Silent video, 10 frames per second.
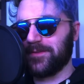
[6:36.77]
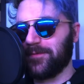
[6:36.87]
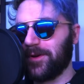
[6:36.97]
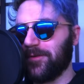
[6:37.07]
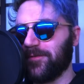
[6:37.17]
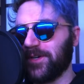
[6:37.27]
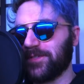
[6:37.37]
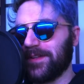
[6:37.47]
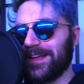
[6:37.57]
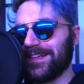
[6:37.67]
very French
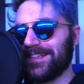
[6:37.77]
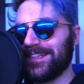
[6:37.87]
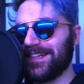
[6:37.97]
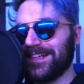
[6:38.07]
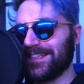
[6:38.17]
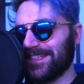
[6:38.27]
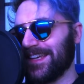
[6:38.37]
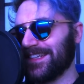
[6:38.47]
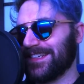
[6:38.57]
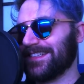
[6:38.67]
flag indeed, isn't
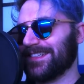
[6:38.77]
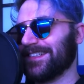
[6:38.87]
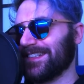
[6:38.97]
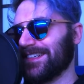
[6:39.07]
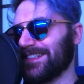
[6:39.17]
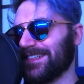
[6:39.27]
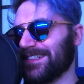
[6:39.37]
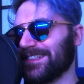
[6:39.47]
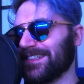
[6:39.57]
it?